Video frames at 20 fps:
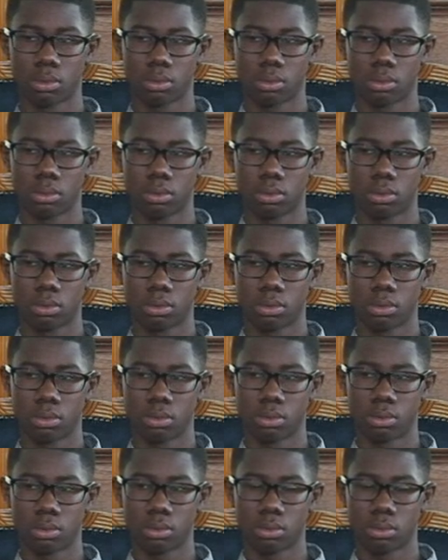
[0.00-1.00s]

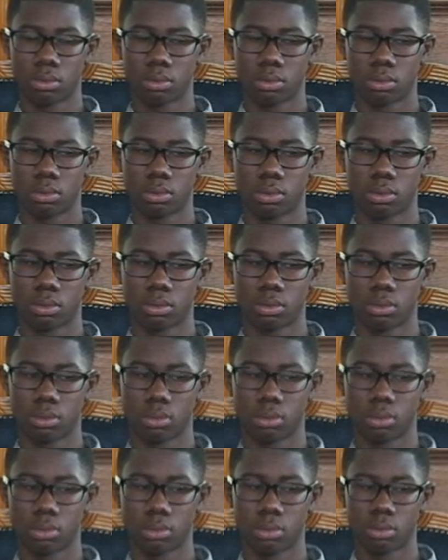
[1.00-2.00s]

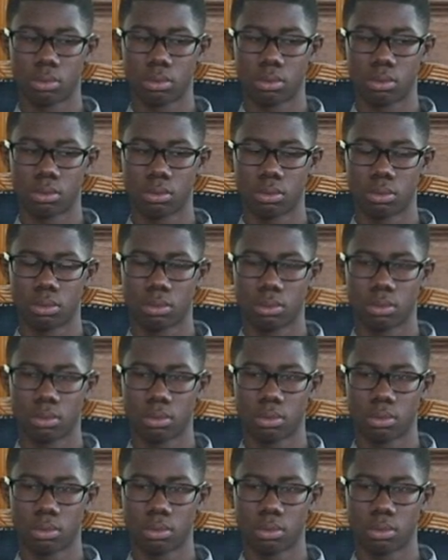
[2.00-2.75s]
The person shown says nothing.